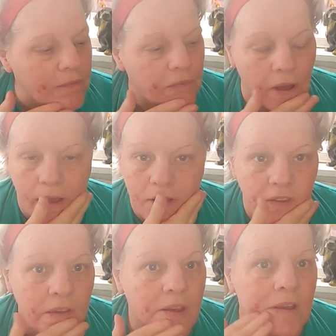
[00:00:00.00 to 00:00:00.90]

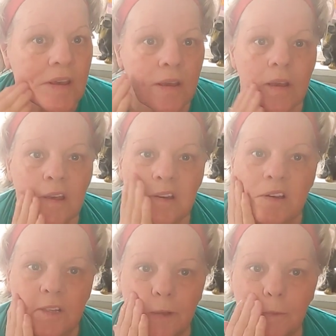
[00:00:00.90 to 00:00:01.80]
advice.
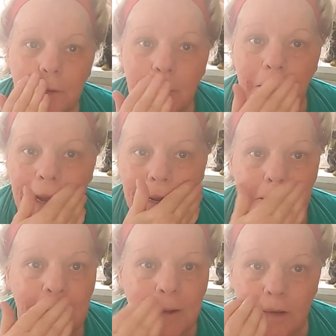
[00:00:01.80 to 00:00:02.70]
Because if you try it
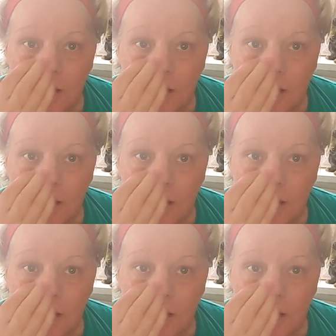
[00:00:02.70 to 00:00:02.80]
and they're